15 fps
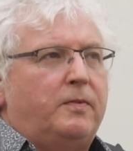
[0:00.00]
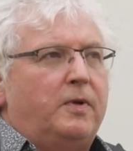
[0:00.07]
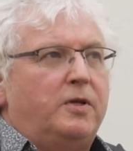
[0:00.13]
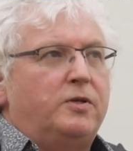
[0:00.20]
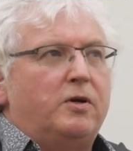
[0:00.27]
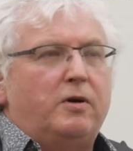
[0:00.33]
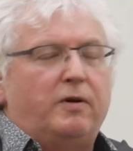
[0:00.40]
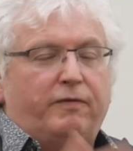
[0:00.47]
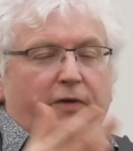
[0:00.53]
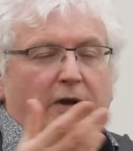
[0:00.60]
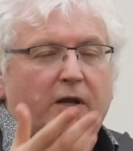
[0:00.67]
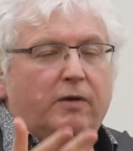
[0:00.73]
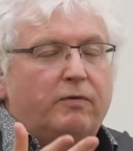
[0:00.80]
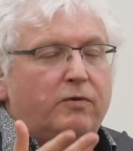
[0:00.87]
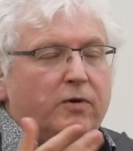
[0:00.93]
It's
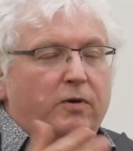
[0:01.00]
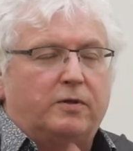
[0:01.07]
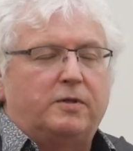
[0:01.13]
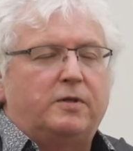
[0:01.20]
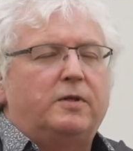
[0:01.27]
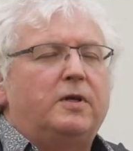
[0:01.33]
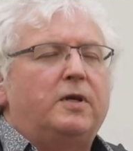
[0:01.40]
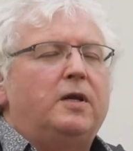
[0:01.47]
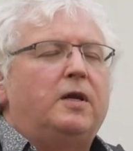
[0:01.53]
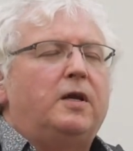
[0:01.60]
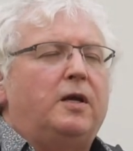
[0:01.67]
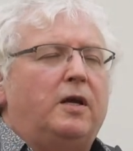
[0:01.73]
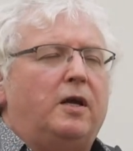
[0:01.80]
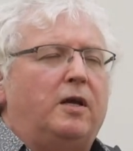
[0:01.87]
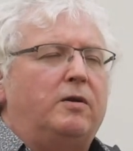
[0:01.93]
horrifying, of course.
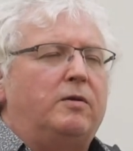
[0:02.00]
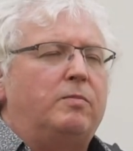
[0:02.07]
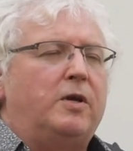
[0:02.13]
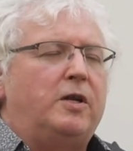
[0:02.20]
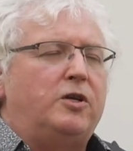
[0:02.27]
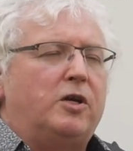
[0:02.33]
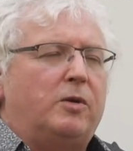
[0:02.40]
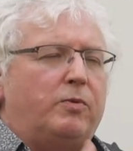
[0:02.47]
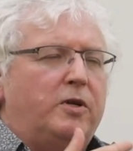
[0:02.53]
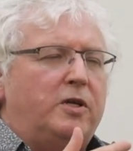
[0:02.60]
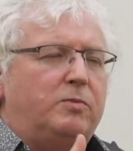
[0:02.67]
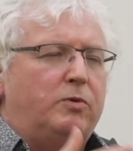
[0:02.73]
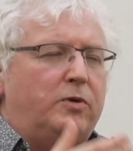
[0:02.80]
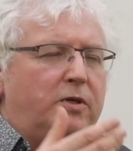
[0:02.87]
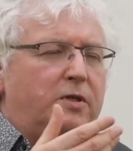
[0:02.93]
And many
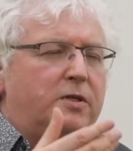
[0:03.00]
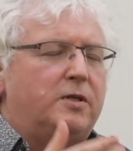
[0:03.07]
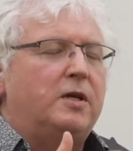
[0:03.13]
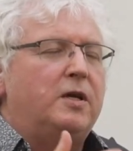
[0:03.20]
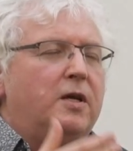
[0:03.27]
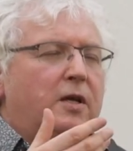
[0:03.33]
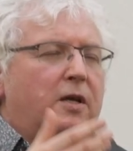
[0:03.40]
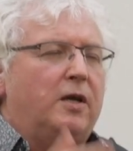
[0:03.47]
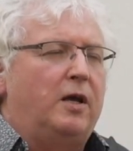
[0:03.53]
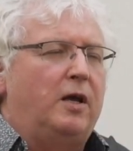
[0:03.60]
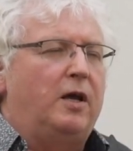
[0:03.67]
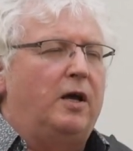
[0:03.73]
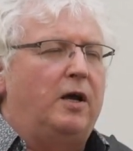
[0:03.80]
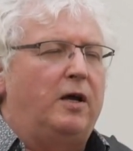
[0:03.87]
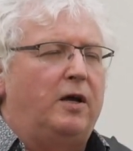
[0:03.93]
Japanese Buddhists uh,
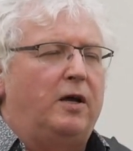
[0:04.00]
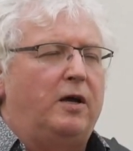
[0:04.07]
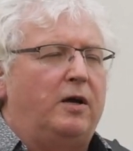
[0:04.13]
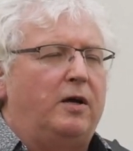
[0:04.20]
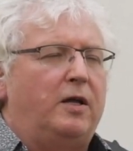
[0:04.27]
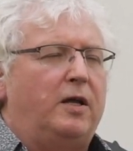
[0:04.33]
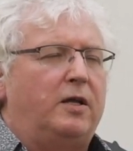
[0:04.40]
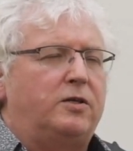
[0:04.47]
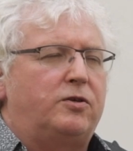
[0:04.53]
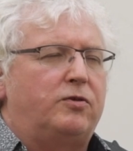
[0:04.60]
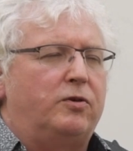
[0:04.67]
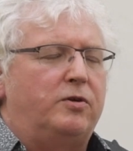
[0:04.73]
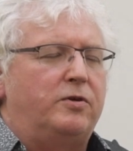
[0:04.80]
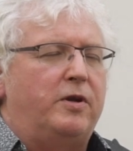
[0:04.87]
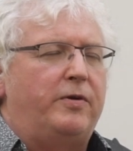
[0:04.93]
are, are
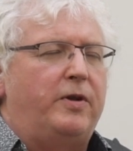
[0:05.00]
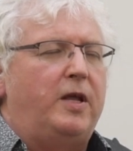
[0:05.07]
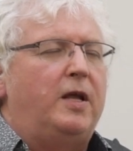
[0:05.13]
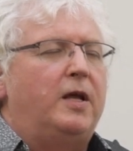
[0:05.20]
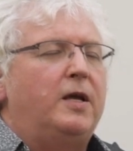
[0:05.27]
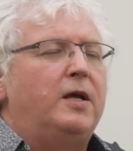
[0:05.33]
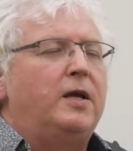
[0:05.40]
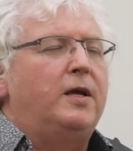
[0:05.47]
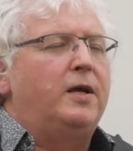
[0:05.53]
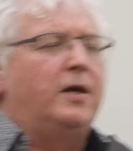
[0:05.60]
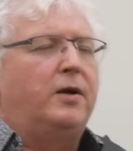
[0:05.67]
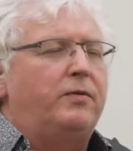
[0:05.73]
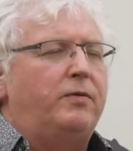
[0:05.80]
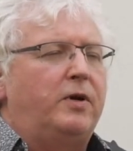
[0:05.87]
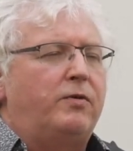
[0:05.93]
extraordinarily
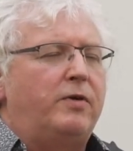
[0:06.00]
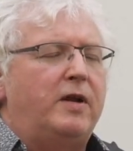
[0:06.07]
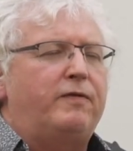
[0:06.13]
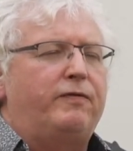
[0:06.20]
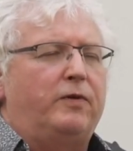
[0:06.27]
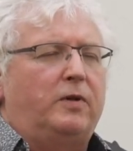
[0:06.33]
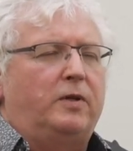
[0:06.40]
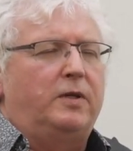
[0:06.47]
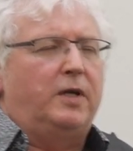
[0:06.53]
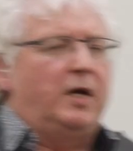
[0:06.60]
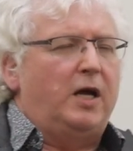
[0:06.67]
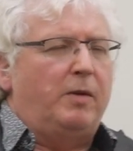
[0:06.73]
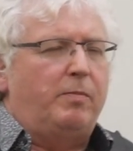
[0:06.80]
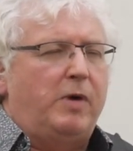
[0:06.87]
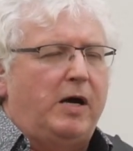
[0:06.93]
regretful
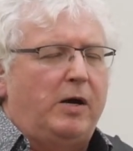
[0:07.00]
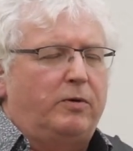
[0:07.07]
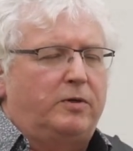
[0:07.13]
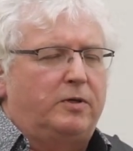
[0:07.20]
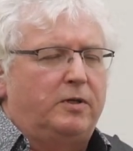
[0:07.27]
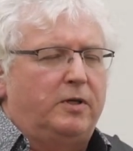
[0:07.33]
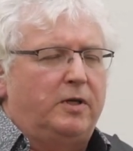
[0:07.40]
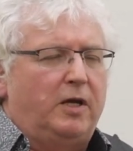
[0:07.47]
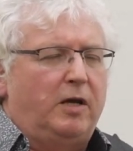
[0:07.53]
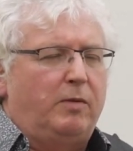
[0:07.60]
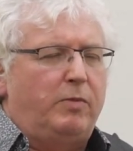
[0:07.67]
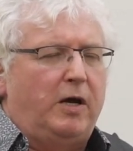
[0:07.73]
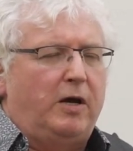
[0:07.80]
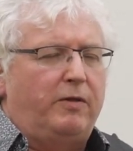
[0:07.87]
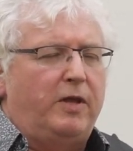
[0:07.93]
about
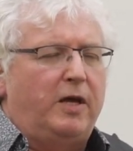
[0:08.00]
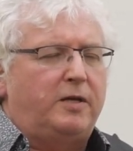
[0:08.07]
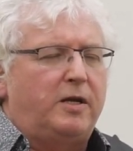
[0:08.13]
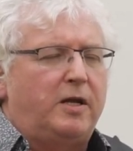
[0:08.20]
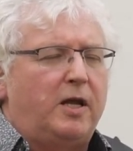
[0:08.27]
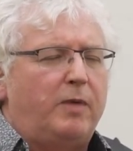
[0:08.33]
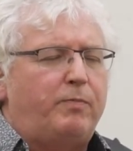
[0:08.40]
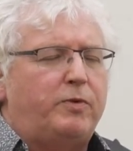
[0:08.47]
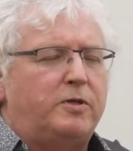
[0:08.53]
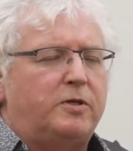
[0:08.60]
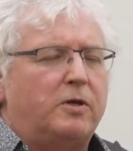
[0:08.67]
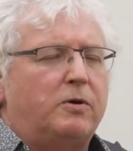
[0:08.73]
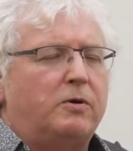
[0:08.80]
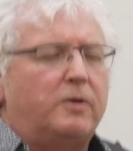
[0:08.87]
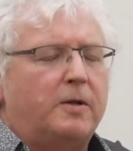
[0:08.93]
about that
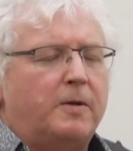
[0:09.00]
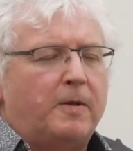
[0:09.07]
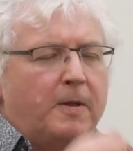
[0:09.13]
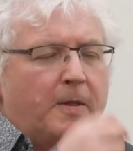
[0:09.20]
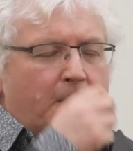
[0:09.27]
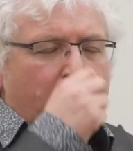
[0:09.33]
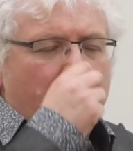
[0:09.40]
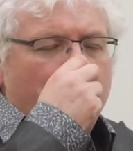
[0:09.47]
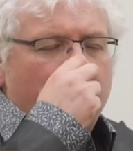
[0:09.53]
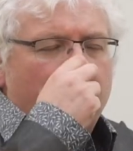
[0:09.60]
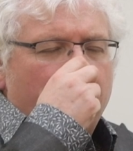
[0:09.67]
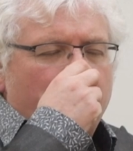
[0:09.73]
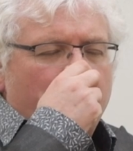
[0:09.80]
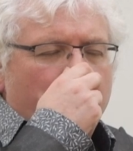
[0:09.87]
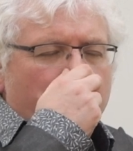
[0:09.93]
episode.
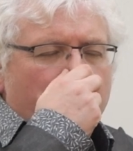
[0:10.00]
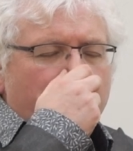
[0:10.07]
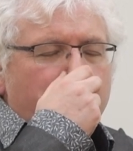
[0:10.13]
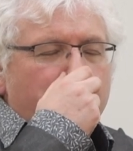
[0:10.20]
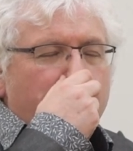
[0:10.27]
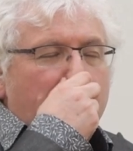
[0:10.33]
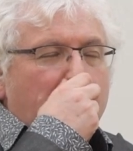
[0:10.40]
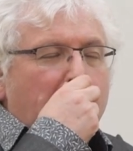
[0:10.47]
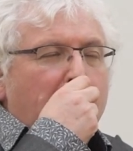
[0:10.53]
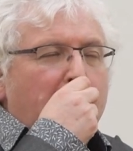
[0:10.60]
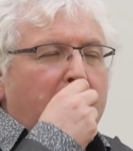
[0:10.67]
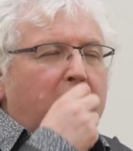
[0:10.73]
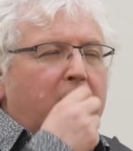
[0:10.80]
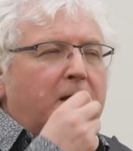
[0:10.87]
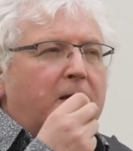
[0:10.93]
But
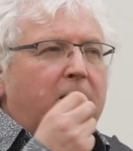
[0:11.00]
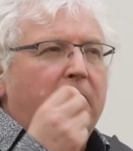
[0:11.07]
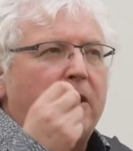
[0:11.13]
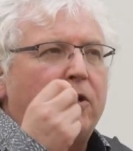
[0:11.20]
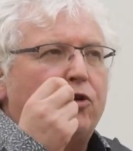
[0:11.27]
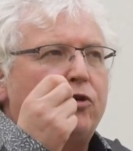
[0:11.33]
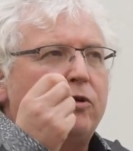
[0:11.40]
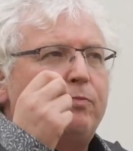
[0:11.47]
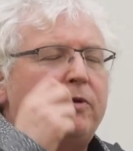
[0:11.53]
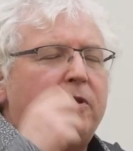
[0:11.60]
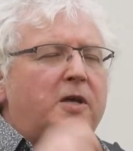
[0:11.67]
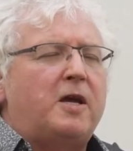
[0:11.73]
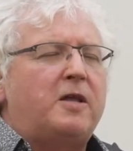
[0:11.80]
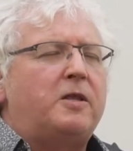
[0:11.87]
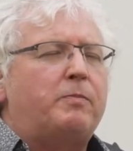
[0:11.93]
it, should be
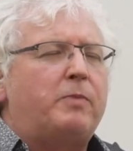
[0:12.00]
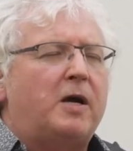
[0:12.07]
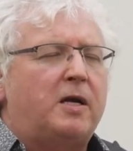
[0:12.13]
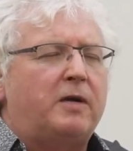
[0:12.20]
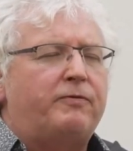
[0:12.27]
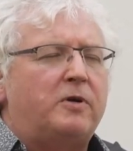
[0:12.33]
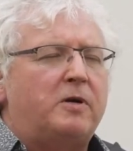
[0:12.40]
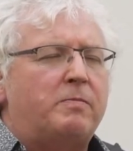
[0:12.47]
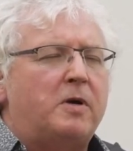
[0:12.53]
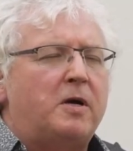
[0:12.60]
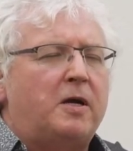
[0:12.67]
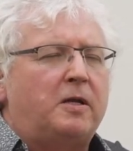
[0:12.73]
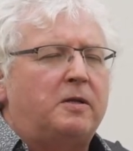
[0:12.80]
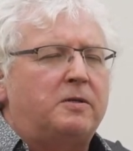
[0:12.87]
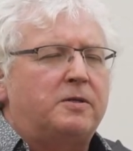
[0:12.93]
there in the back of our
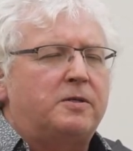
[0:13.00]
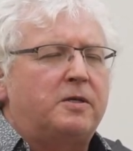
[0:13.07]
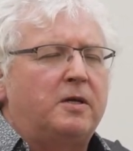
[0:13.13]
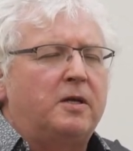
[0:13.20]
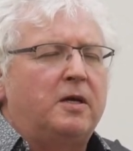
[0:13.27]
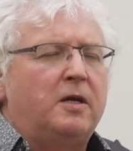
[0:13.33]
minds